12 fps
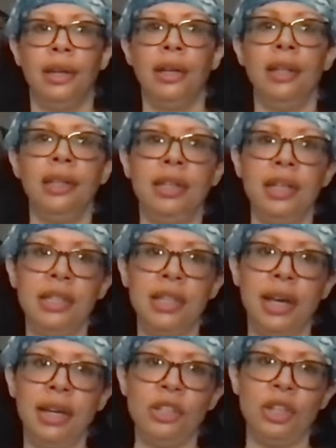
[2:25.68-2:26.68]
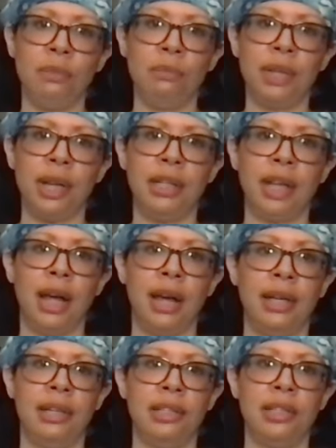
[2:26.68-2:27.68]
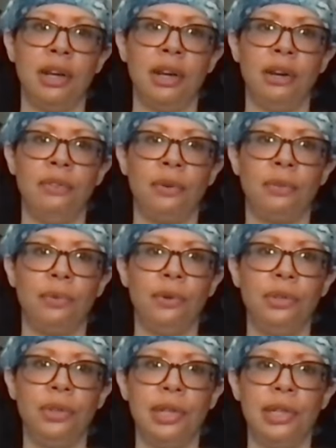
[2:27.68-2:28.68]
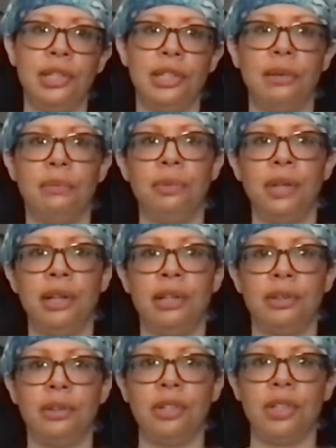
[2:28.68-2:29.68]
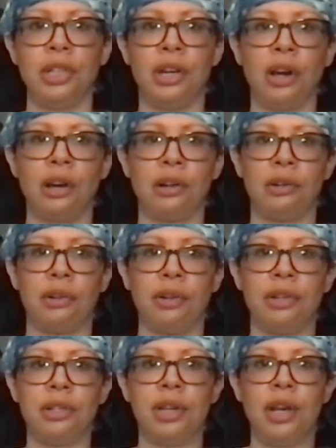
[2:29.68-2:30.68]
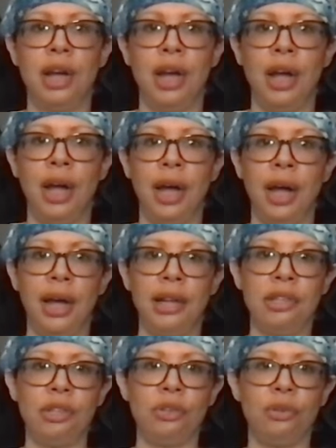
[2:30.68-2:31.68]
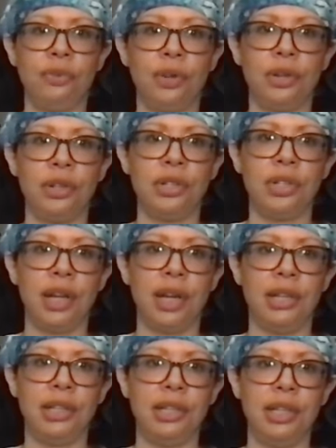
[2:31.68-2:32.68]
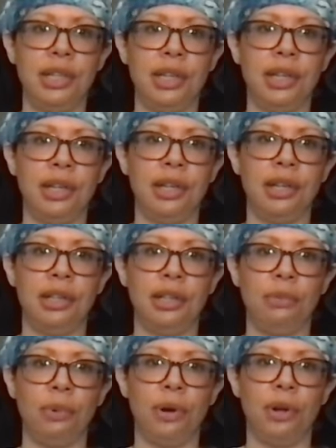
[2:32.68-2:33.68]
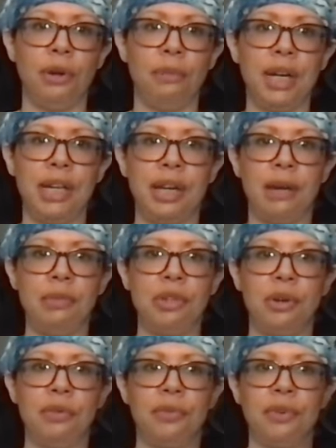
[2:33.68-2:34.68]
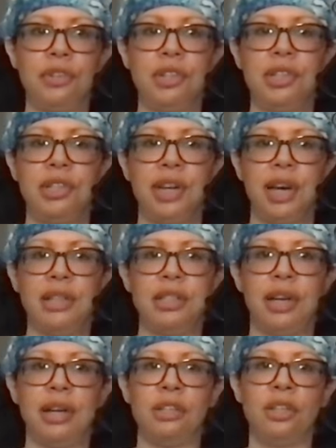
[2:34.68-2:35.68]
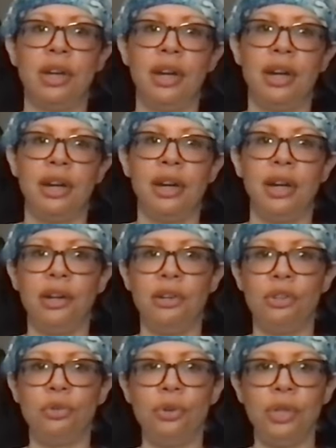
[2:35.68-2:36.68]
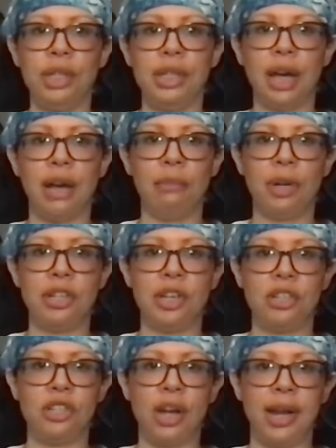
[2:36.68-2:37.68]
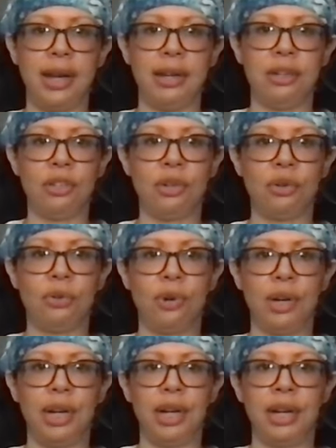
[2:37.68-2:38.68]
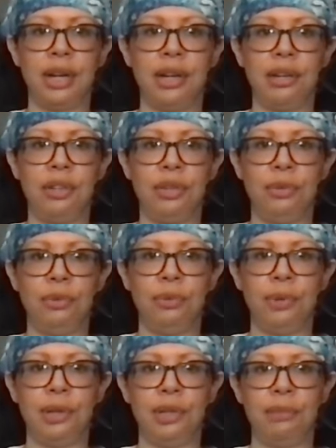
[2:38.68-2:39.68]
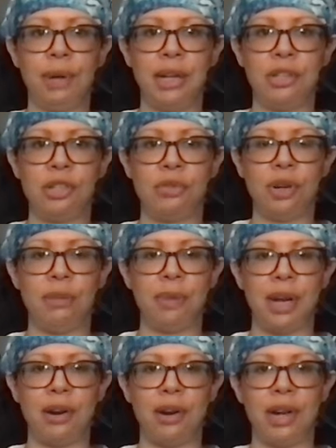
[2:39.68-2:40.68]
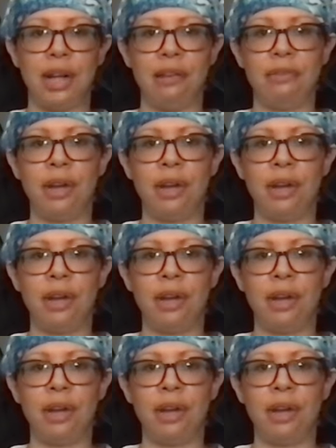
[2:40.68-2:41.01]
These ancient bloodlines of ruthless, bloodthirsty conquerors has traversed and seeded the world many times over since the Ice Age. And truly, not much has changed according to the mainstream narrative.